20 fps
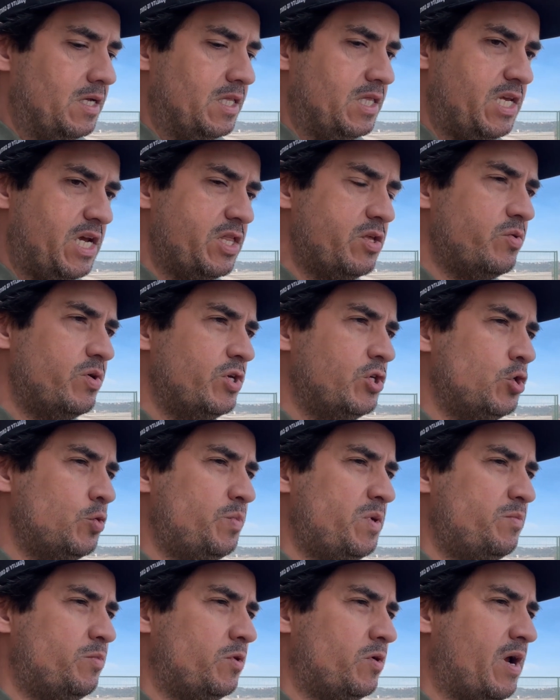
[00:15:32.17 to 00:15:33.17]
The other issue
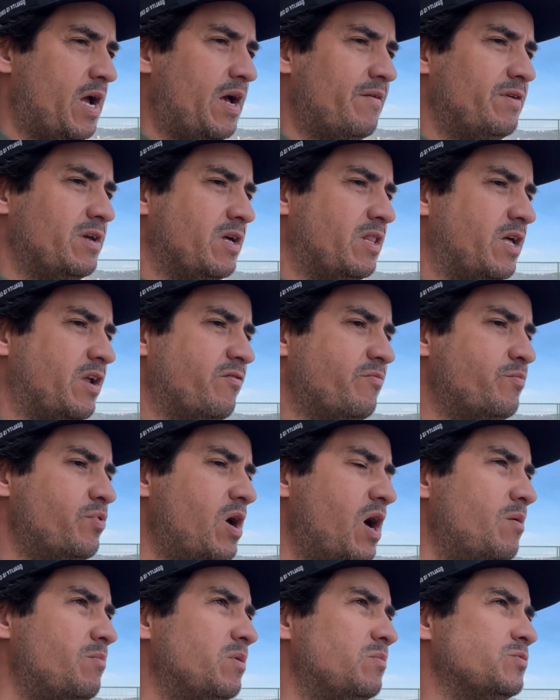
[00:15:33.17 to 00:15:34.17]
people are having a lot of
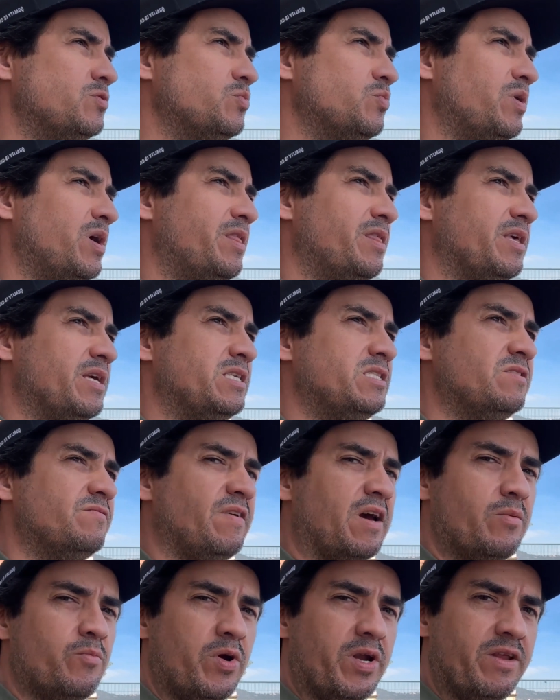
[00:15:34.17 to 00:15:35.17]
problems with is the
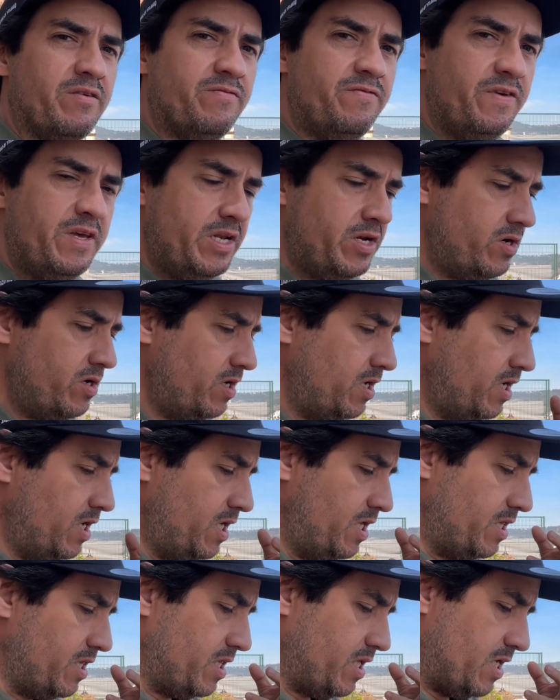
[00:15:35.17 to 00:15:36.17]
vibrating feeder.
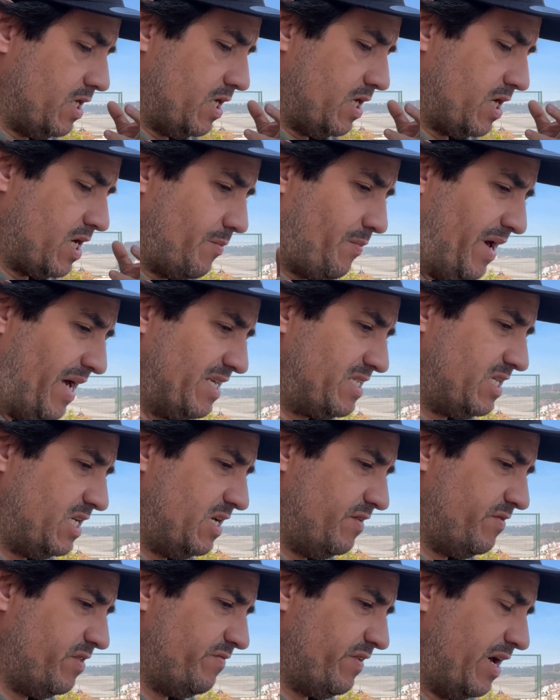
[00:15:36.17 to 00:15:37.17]
The
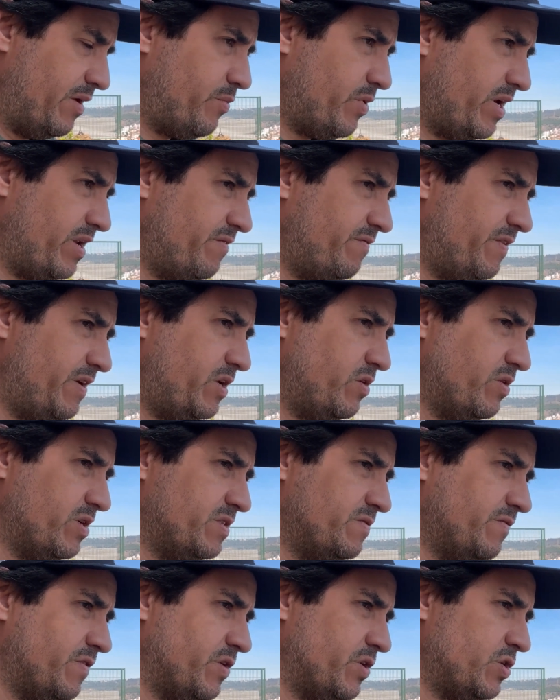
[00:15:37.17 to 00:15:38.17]
capacity of the vibrating feeder
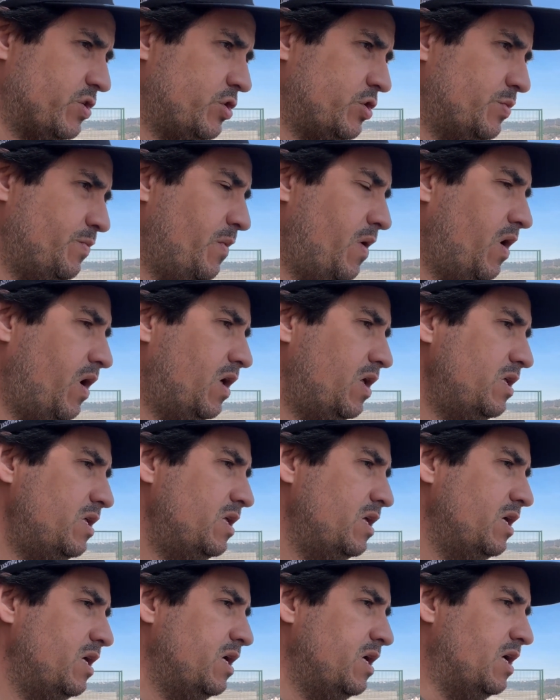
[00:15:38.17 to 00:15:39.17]
is very
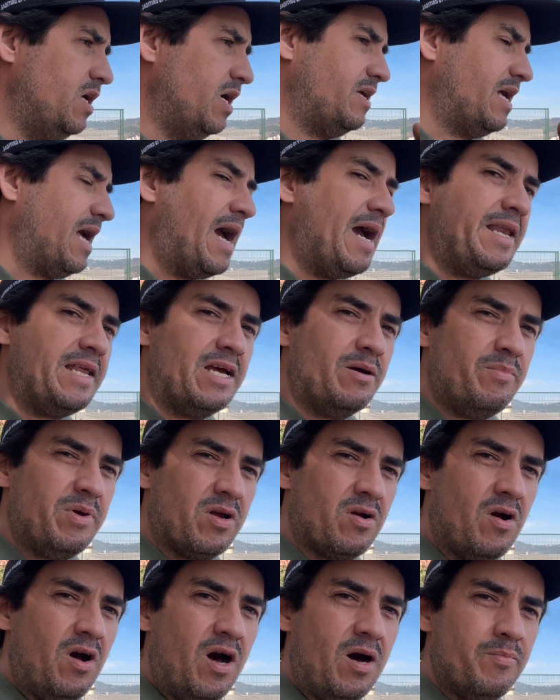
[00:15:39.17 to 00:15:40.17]
small. Adding a
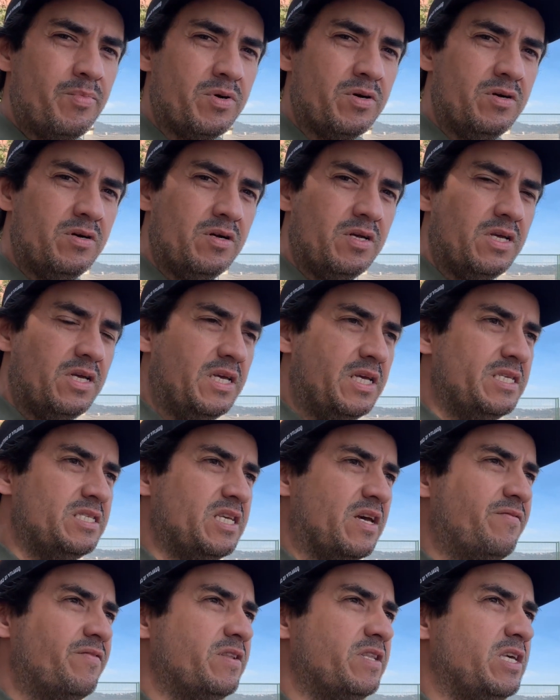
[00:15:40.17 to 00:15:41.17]
bigger hopper is
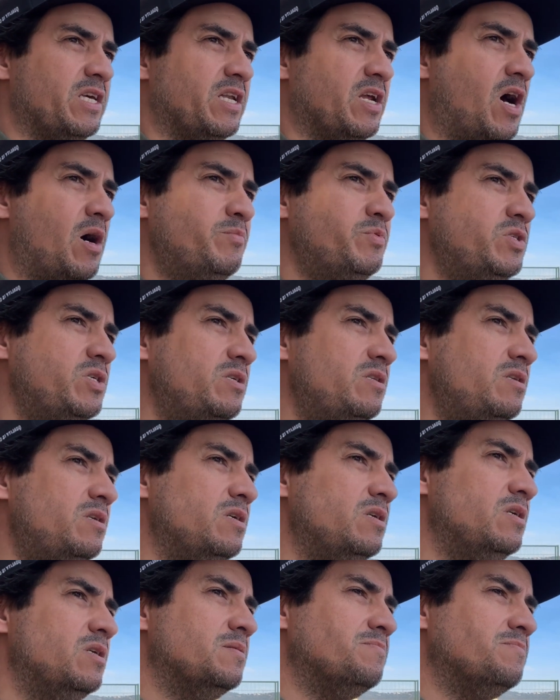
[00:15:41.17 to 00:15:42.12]
definitely an option.